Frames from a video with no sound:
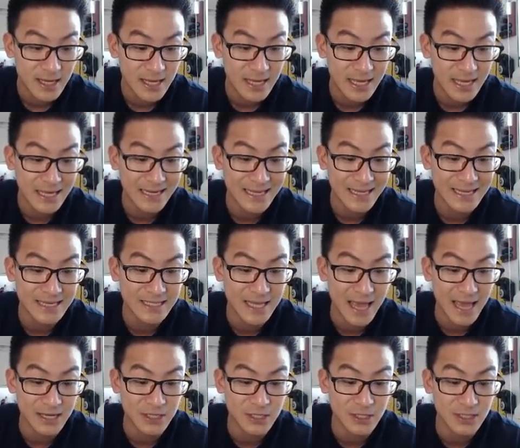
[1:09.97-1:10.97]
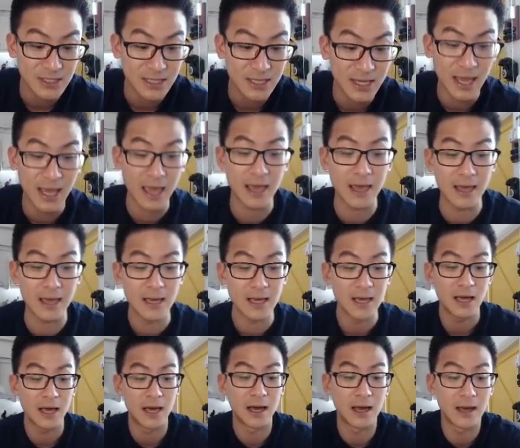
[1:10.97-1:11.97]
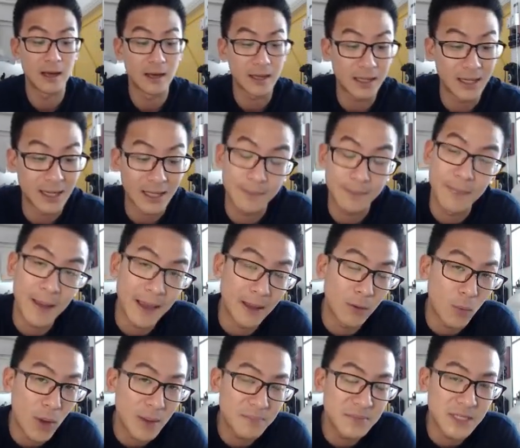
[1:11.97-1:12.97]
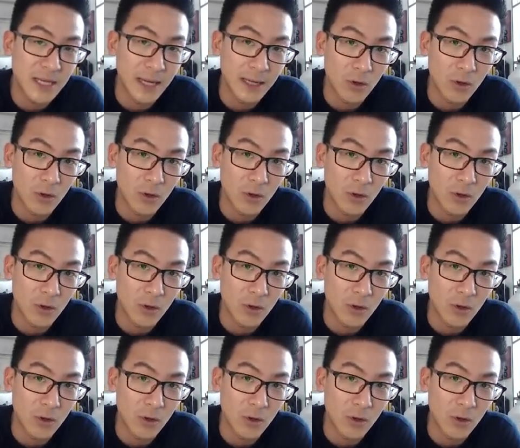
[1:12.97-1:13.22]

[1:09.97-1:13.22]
it is actually a ClickBank website,